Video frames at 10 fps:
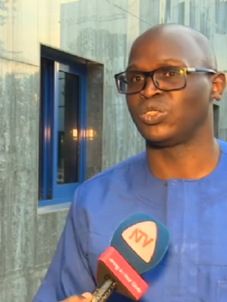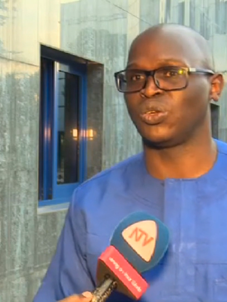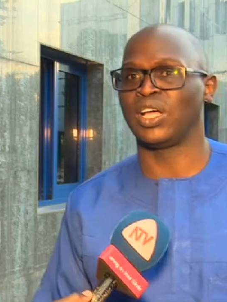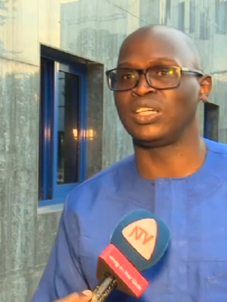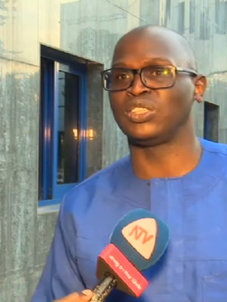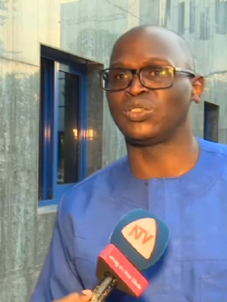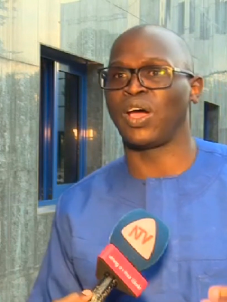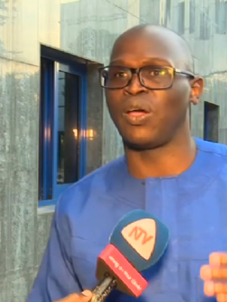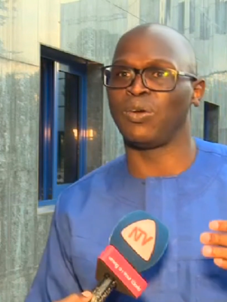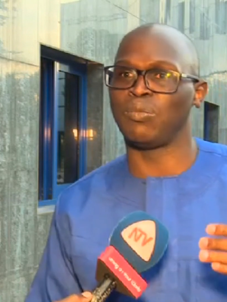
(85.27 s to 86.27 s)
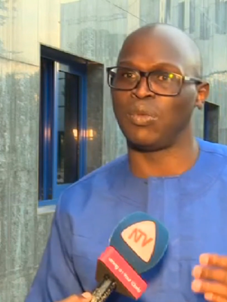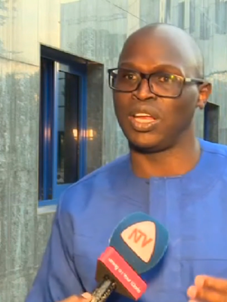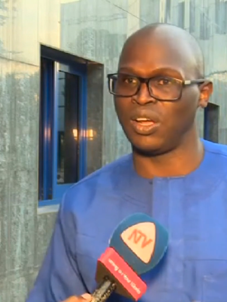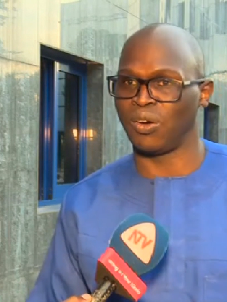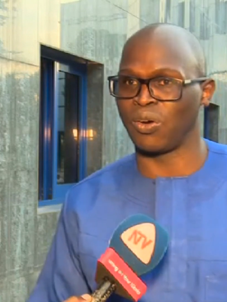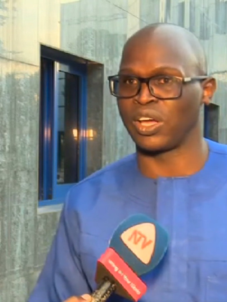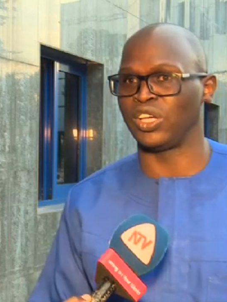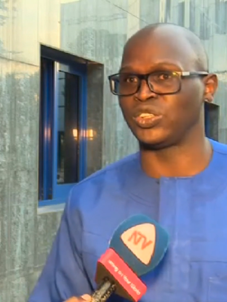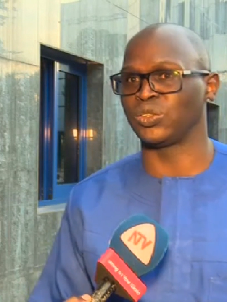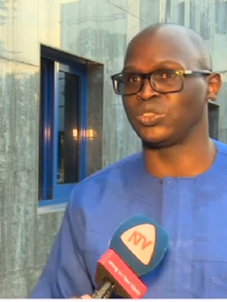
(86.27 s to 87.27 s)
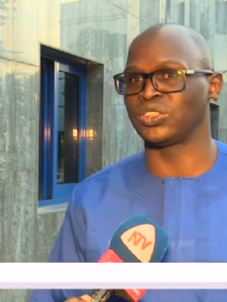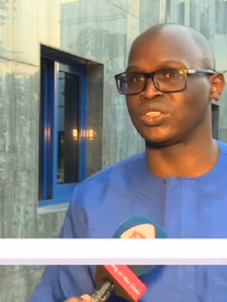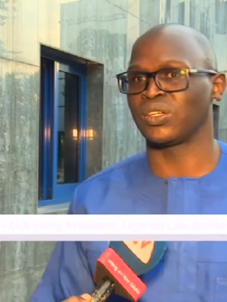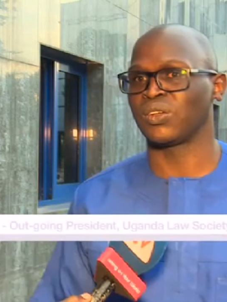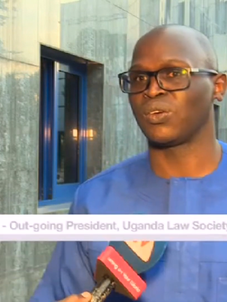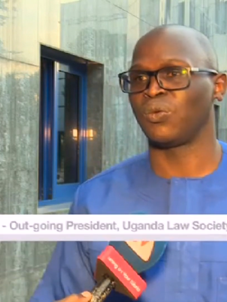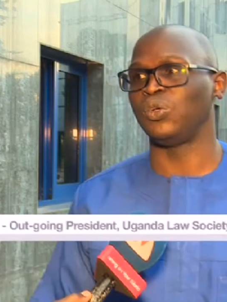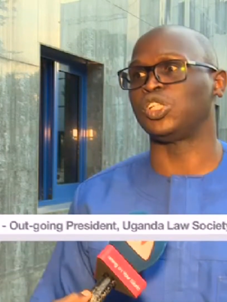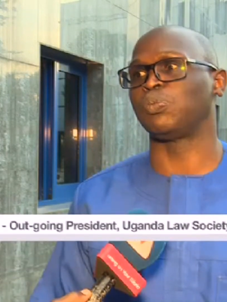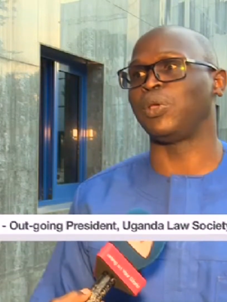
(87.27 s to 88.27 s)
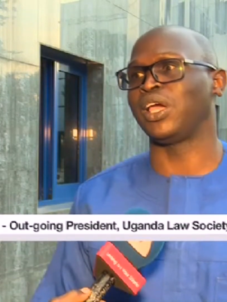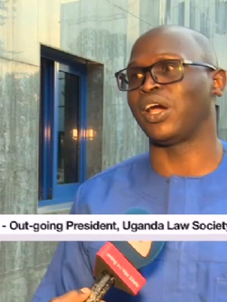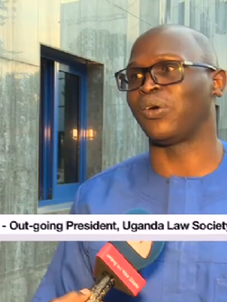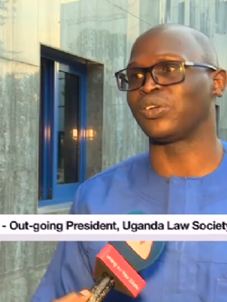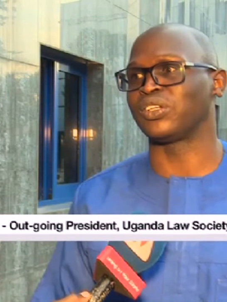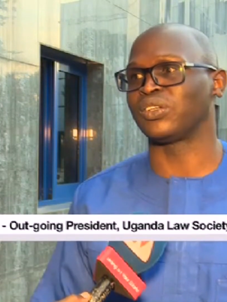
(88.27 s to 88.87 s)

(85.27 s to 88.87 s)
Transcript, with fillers: So that is why on many occasions we speak out